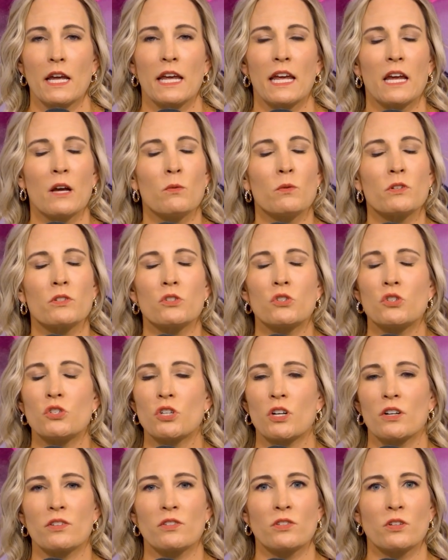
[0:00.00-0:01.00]
It was
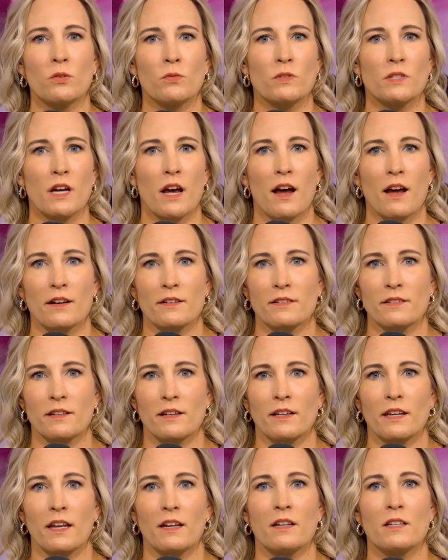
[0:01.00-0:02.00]
just so
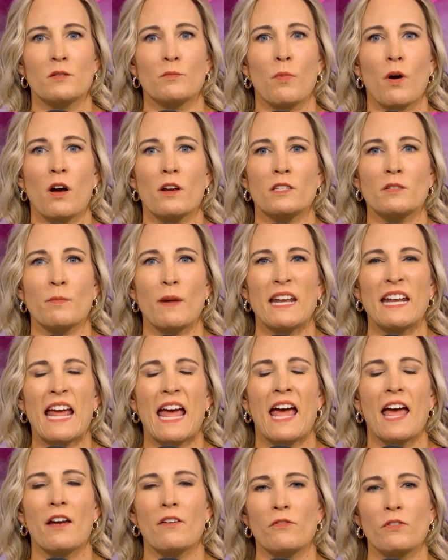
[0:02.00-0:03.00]
toxic, and his boss made
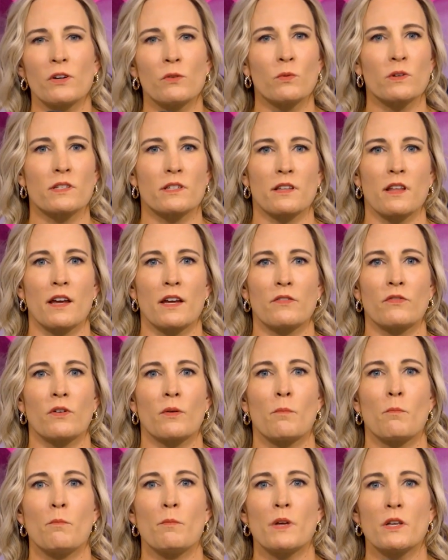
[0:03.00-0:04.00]
everyone's life
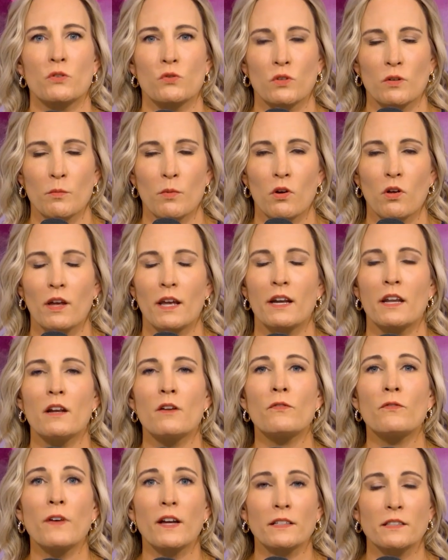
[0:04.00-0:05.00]
miserable, and it
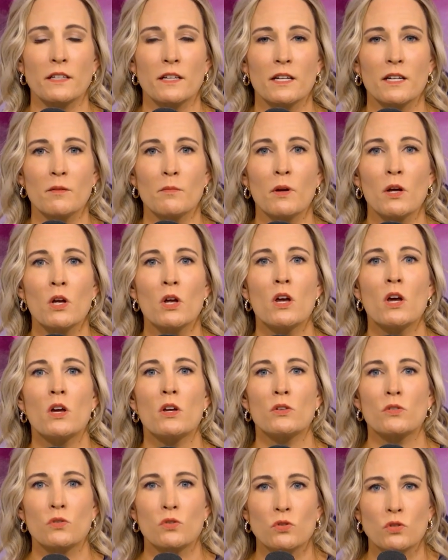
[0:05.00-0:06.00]
affected him
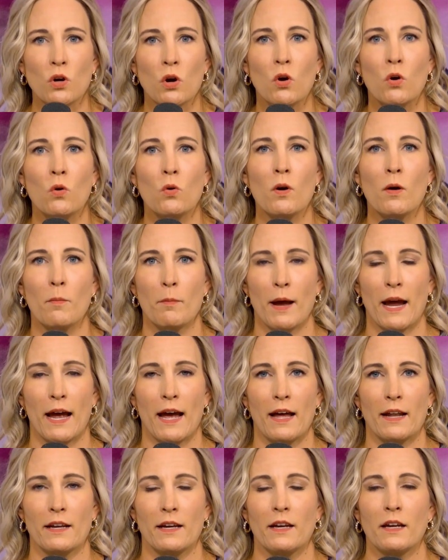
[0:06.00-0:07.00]
so
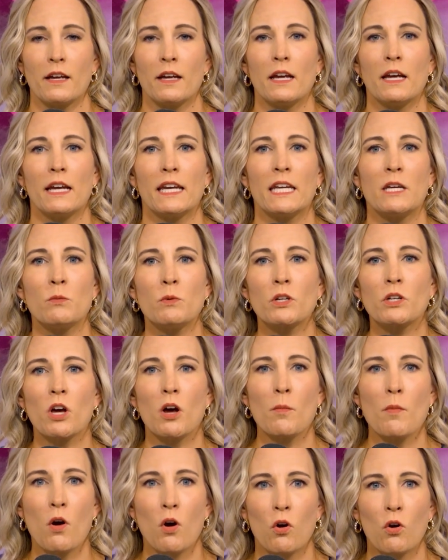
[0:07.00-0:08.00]
bad. He would
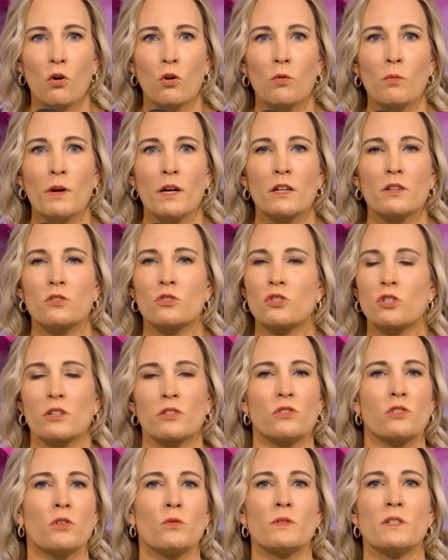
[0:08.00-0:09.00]
come home
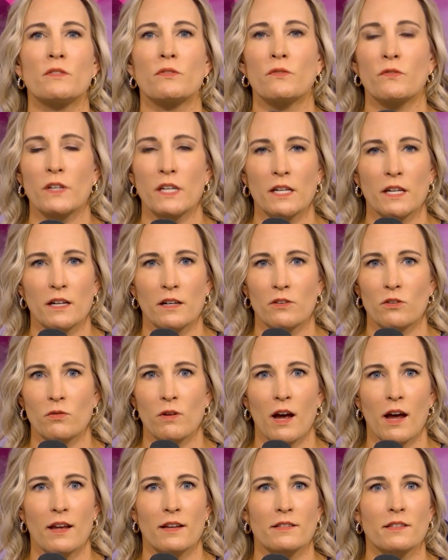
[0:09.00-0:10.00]
just so defeated, you
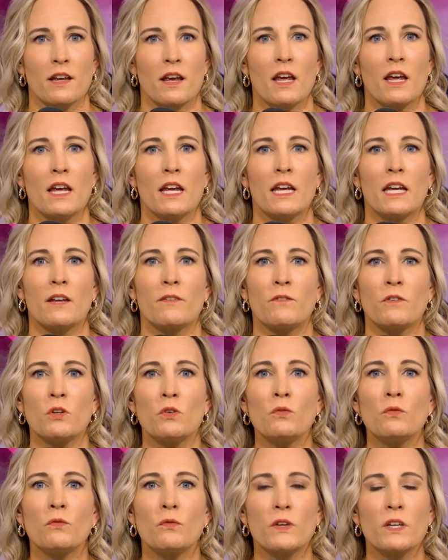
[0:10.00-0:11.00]
guys. If
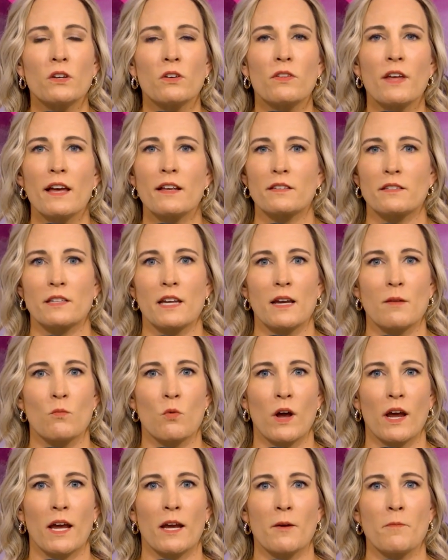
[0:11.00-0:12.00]
you feel that same
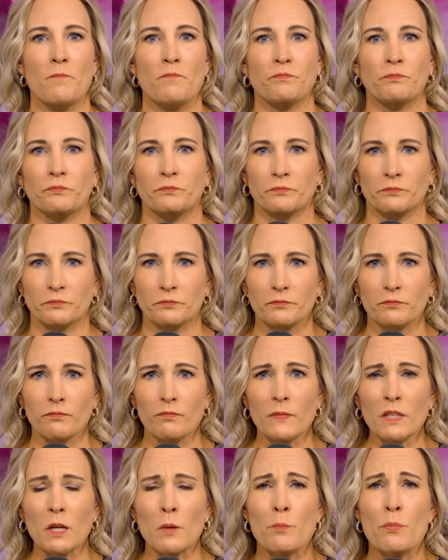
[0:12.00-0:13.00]
way,
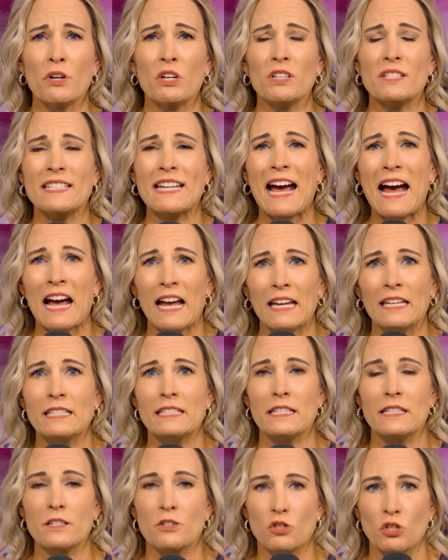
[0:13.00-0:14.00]
but are tied
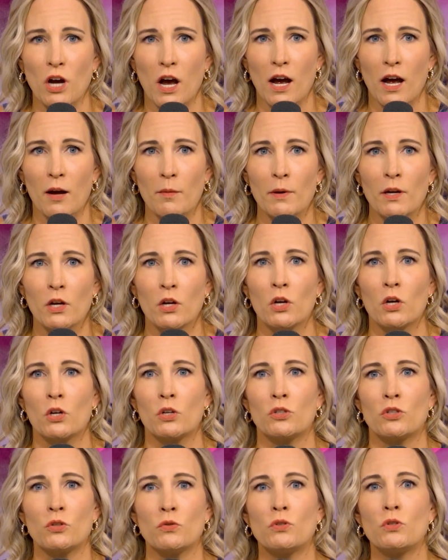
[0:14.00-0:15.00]
to the job
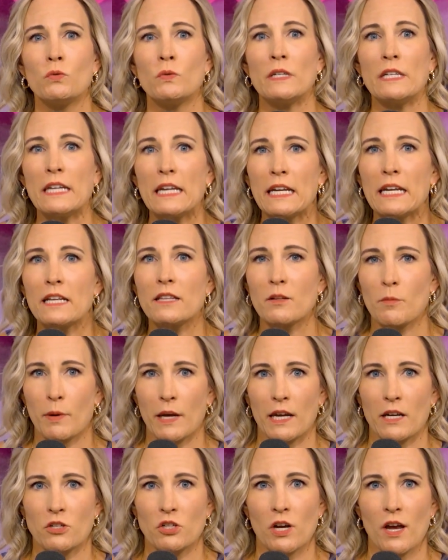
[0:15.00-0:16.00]
due to needing the
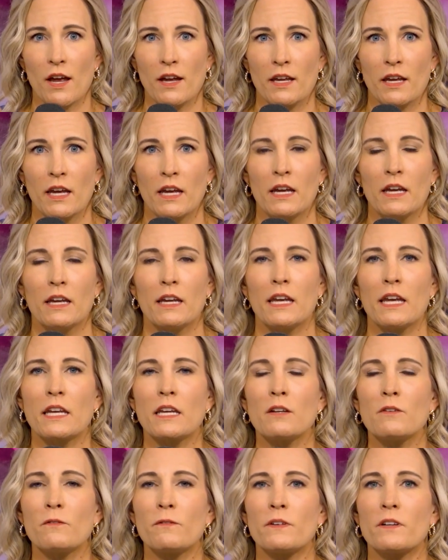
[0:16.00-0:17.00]
paycheck, it
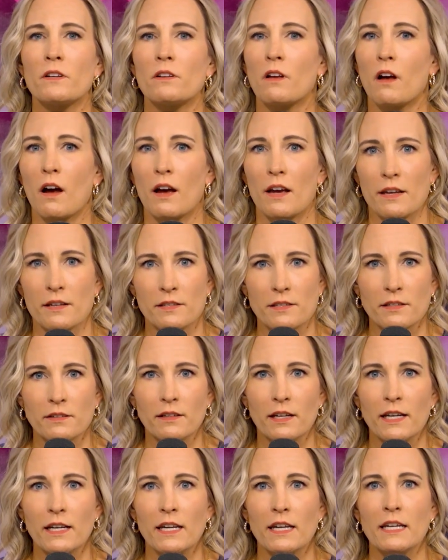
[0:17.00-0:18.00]
can feel
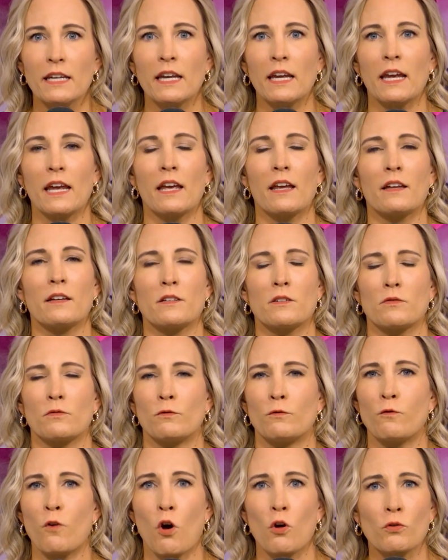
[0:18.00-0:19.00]
isolating and
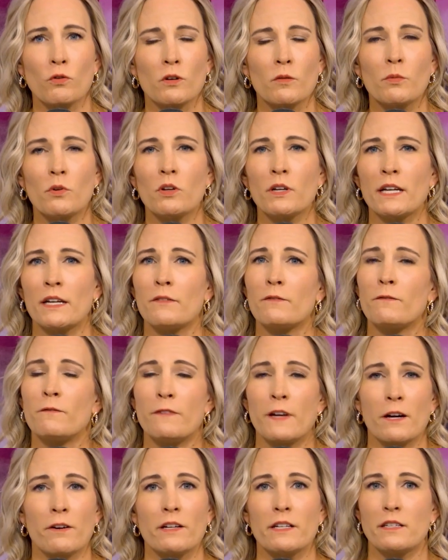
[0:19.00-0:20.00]
vulnerable and
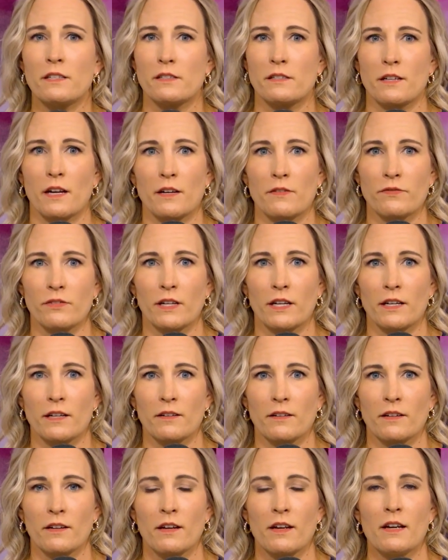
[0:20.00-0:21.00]
very
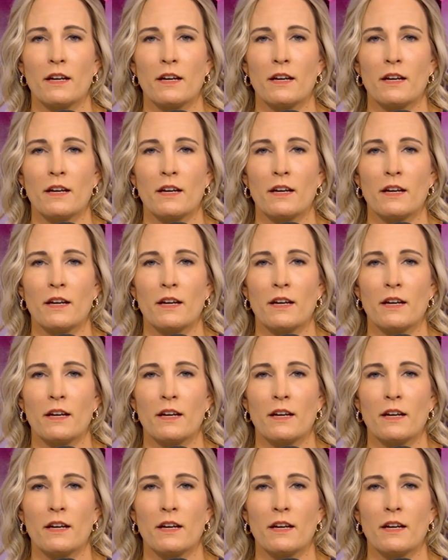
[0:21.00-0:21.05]
stifling.